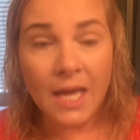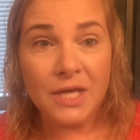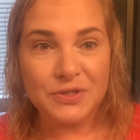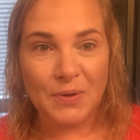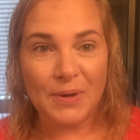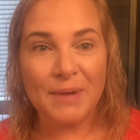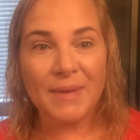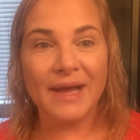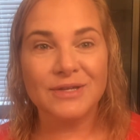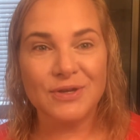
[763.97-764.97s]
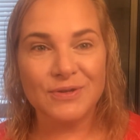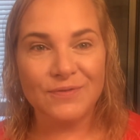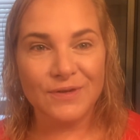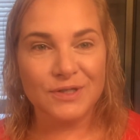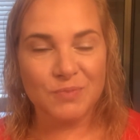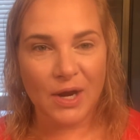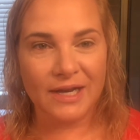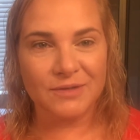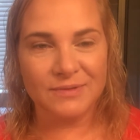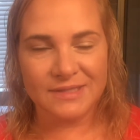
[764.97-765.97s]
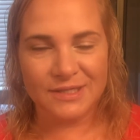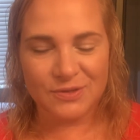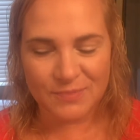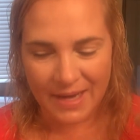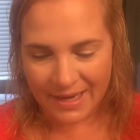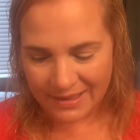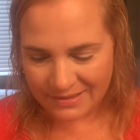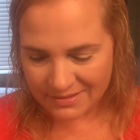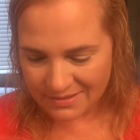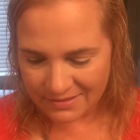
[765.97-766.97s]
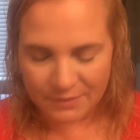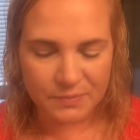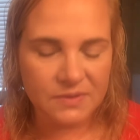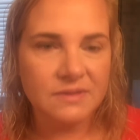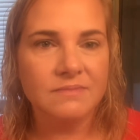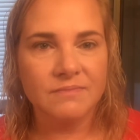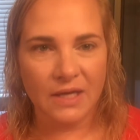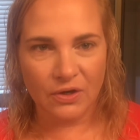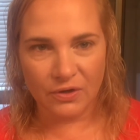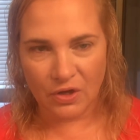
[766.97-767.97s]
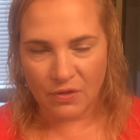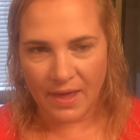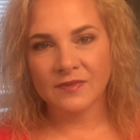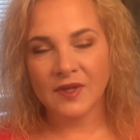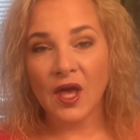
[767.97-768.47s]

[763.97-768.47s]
So I'll come back, show you the finished product once I do my eyes, lips, hair, and all that.